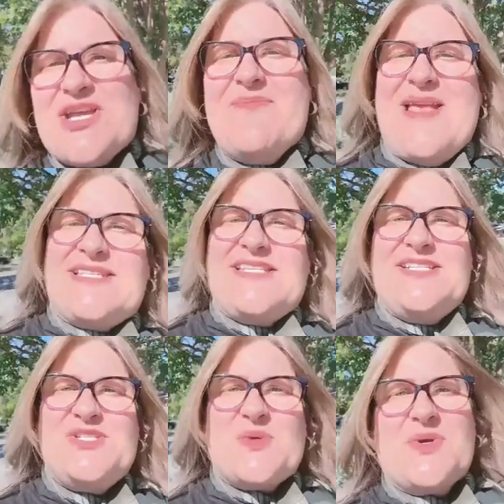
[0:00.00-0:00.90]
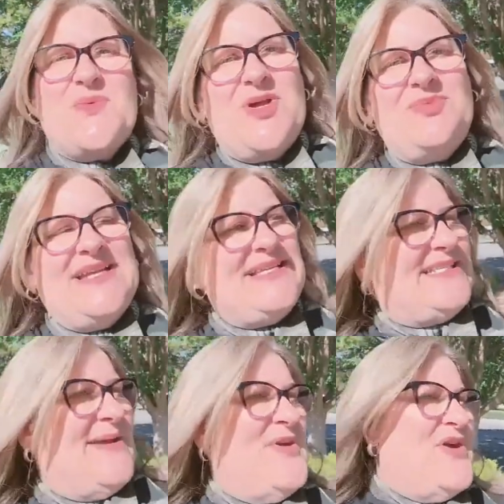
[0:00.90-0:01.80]
a message, or a well-placed
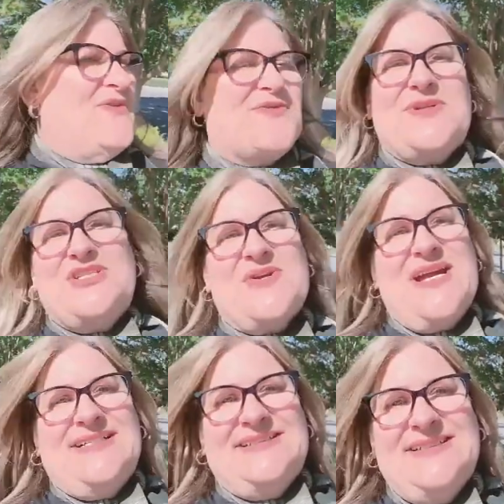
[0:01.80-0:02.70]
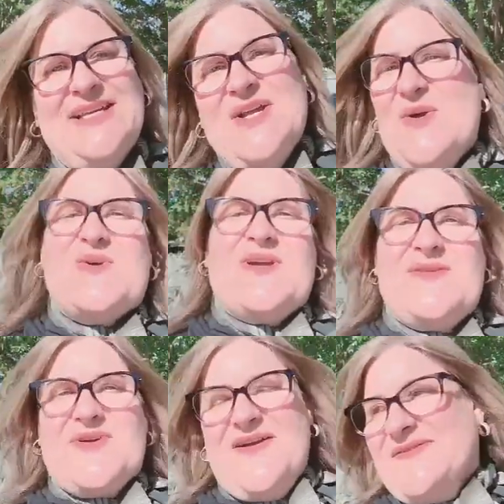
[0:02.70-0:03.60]
demo, free trial, or
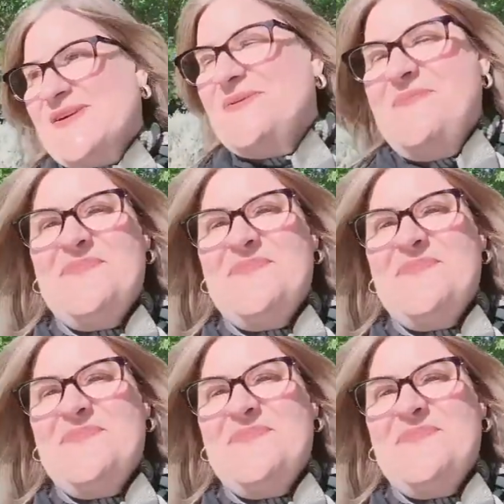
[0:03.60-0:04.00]
other offer.